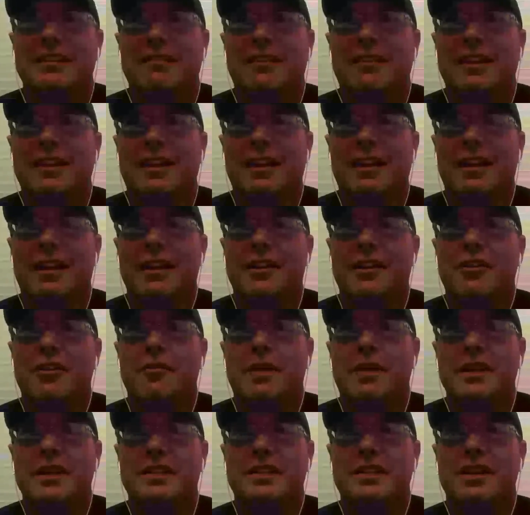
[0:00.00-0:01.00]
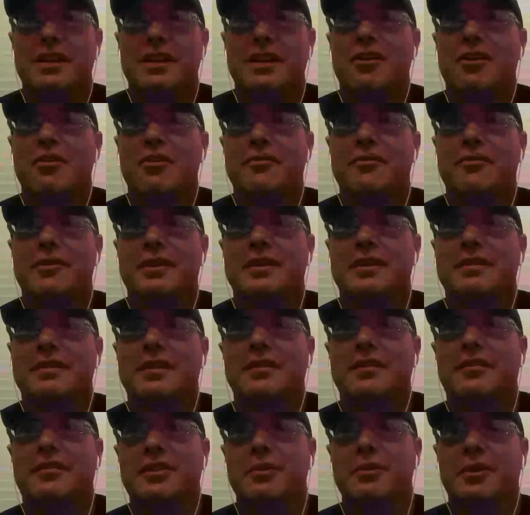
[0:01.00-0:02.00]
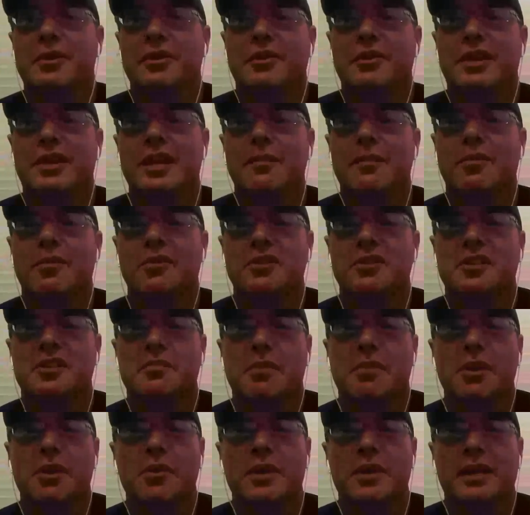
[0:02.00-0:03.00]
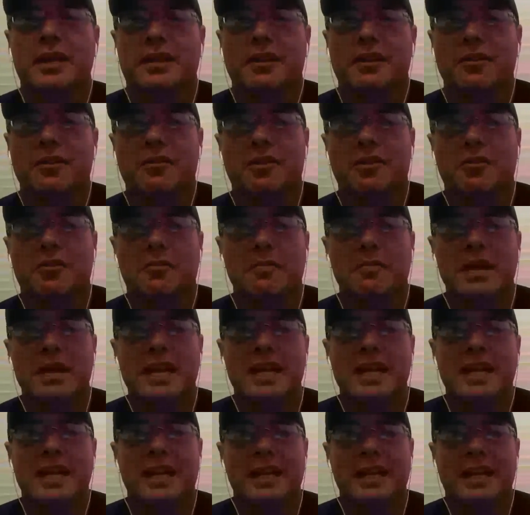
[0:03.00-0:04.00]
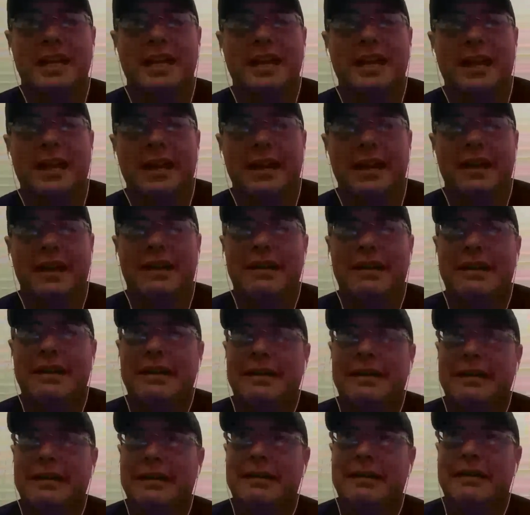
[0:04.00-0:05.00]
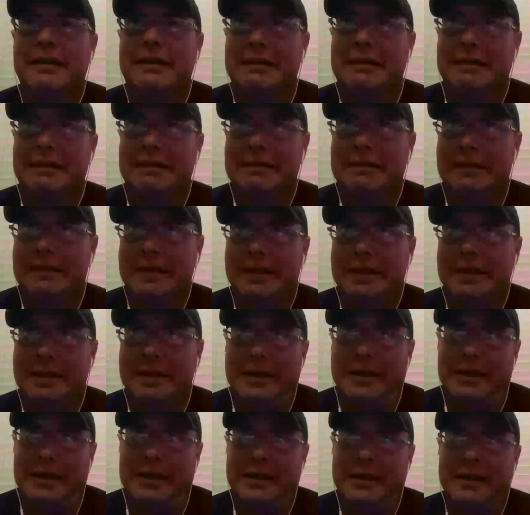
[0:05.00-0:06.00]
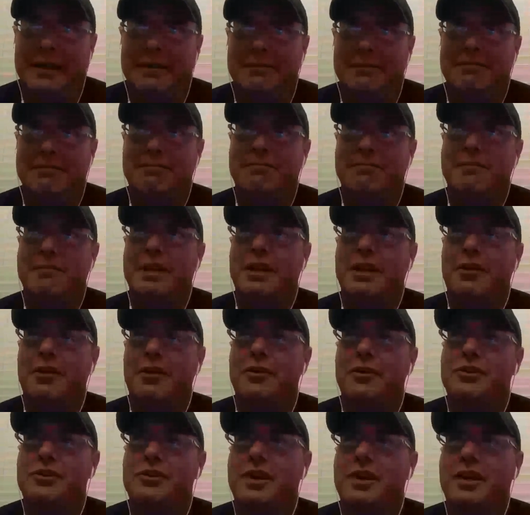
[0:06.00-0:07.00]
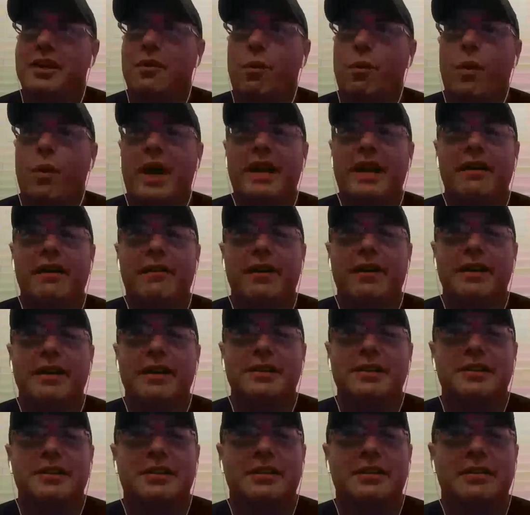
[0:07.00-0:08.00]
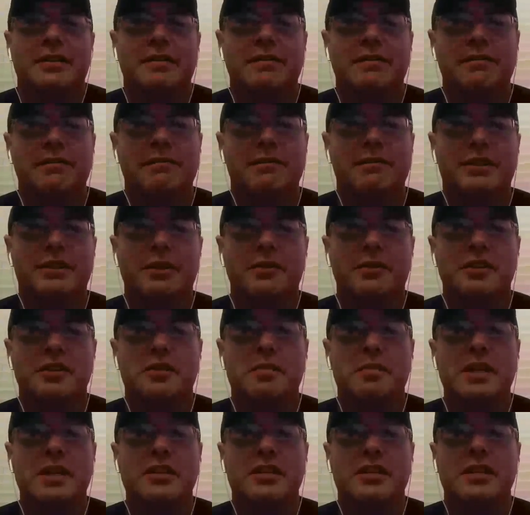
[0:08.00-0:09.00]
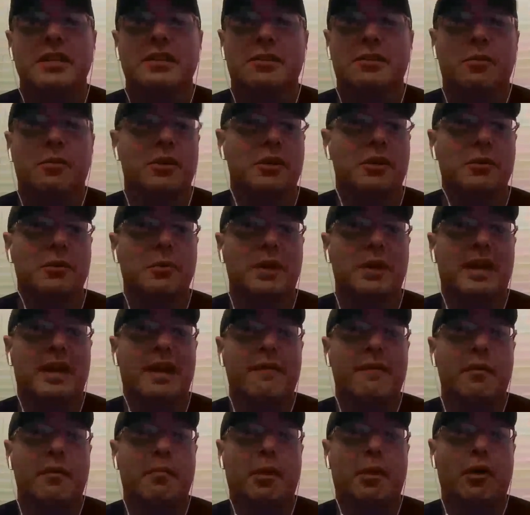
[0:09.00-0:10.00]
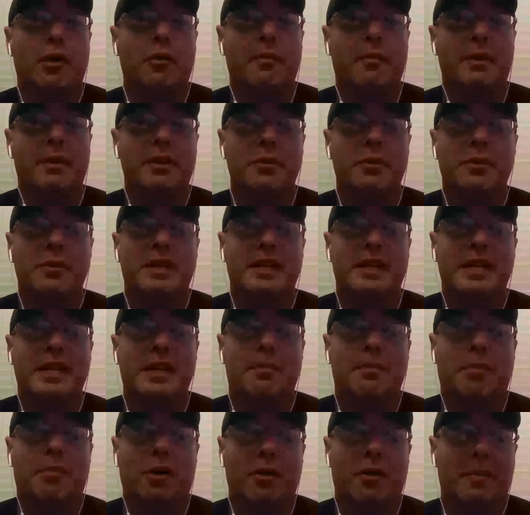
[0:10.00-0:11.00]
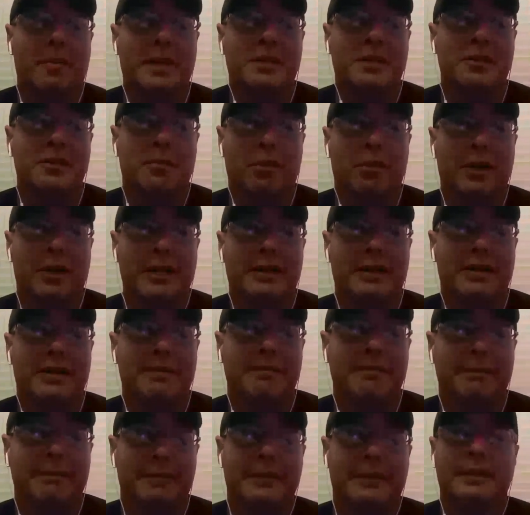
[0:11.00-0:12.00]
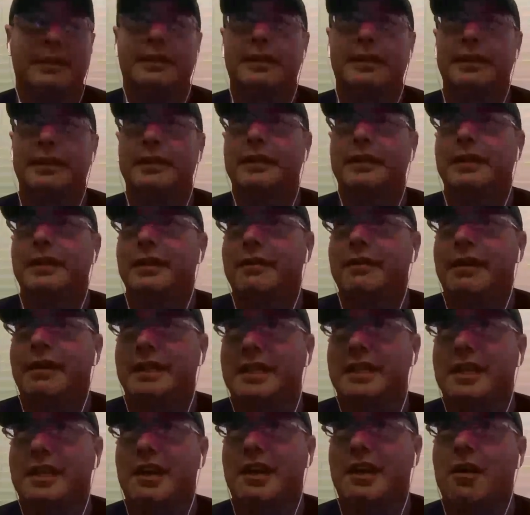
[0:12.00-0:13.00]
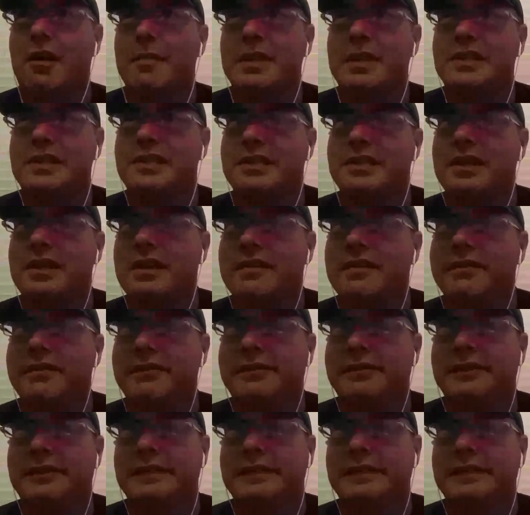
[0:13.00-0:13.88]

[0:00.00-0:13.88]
Like, I know myself and a few other keepers spoke at their little meeting they had, and, you know, they're trying to whitelist certain species to where you wouldn't have a permit to breed them, like the common stuff.